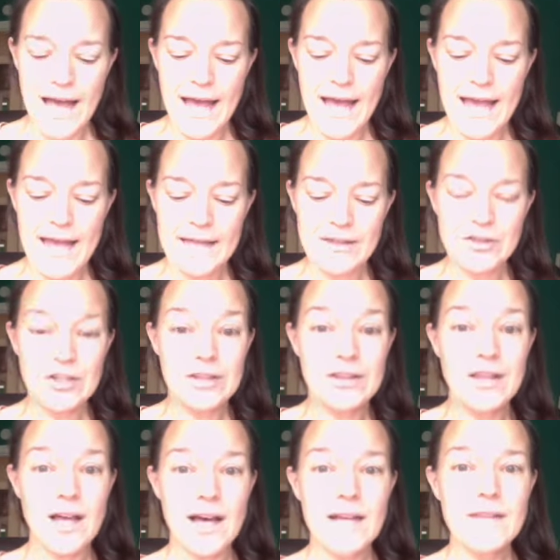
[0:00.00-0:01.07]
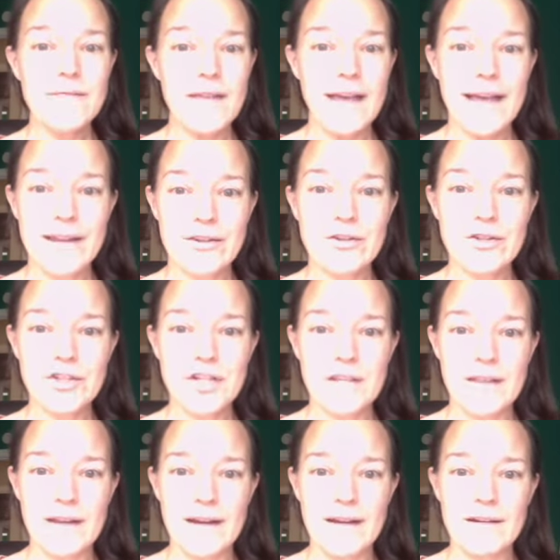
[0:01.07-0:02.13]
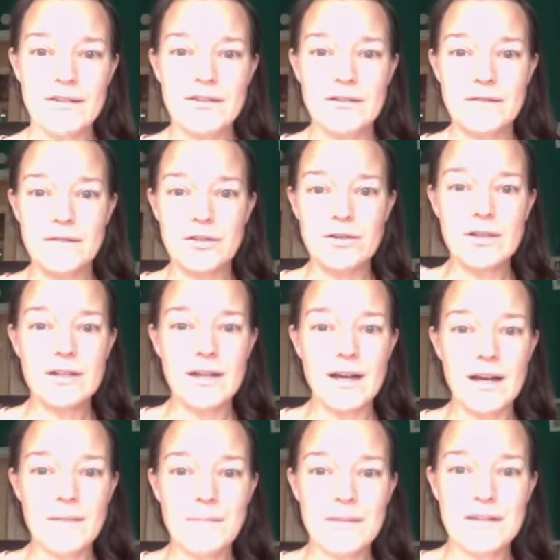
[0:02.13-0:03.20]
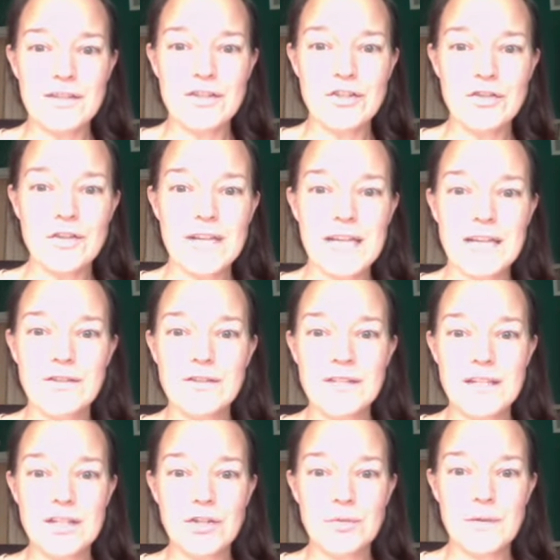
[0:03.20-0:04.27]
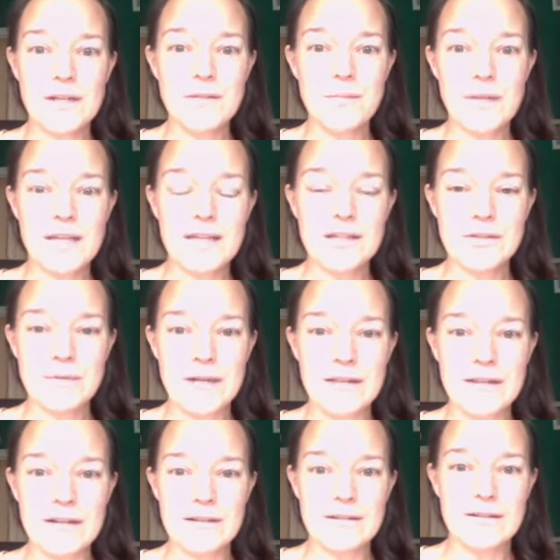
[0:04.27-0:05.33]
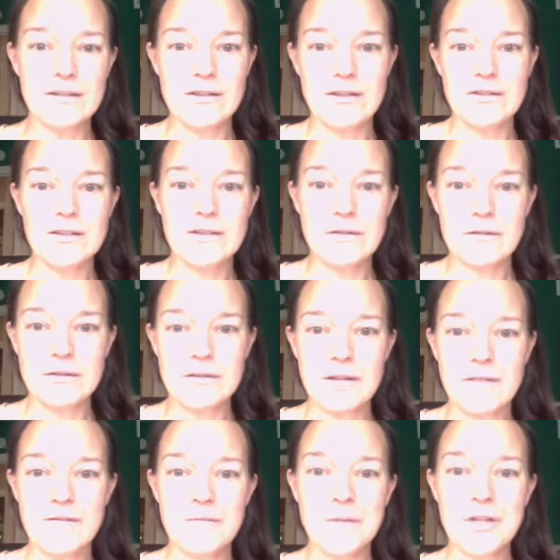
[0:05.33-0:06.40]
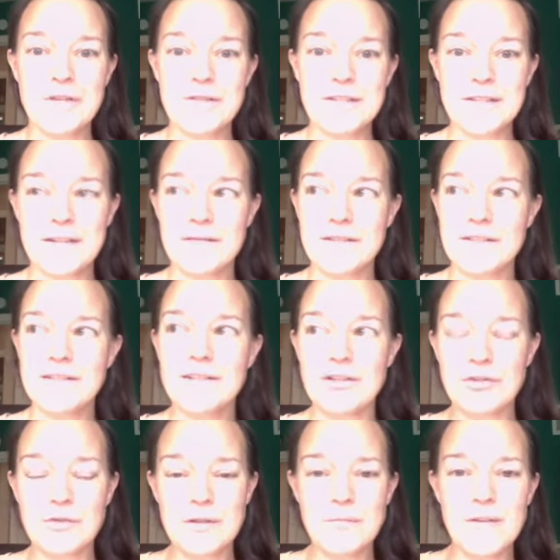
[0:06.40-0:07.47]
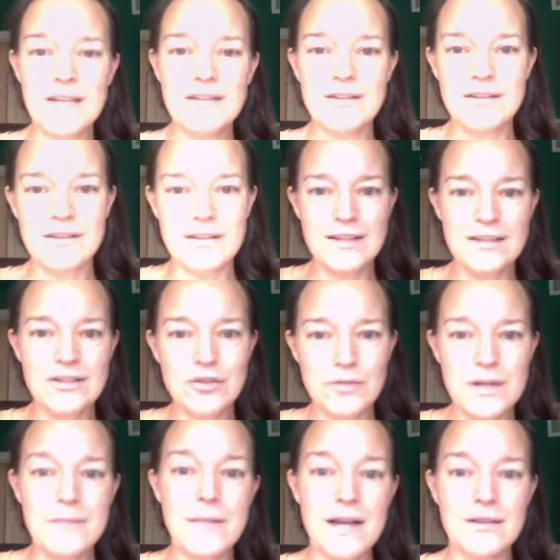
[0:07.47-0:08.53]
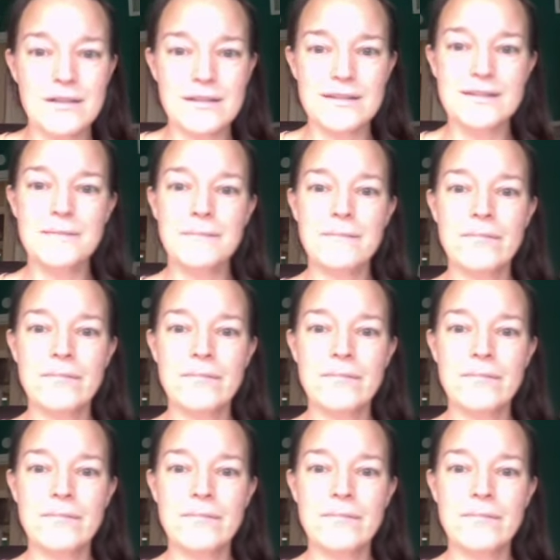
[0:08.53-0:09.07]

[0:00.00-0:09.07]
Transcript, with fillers: And there's a lot of energy there. So if you look up the street, you see Twin Peaks right there. So those of you are familiar with San Francisco, Twin Peaks are these twin mountains.